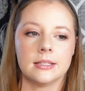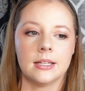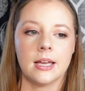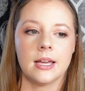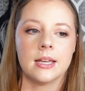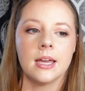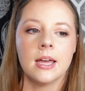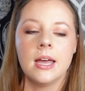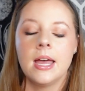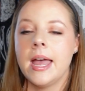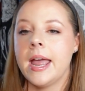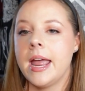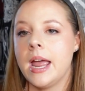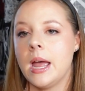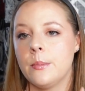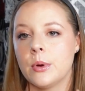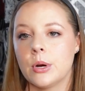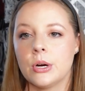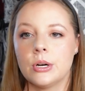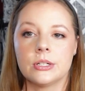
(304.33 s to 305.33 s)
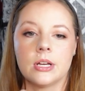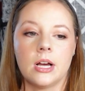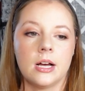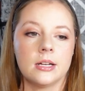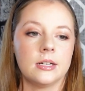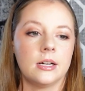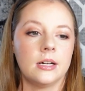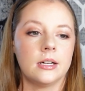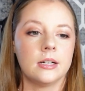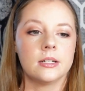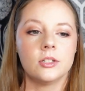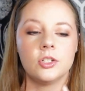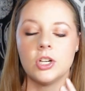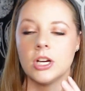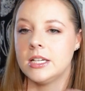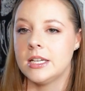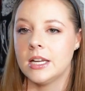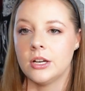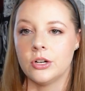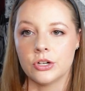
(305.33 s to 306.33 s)
like hamburgers, hot dogs,
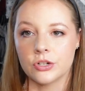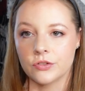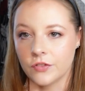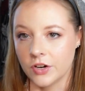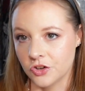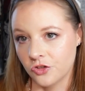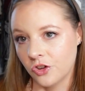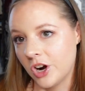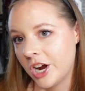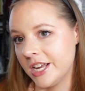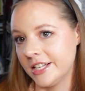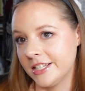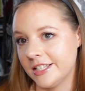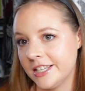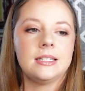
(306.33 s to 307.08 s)
chicken tenders, french fries.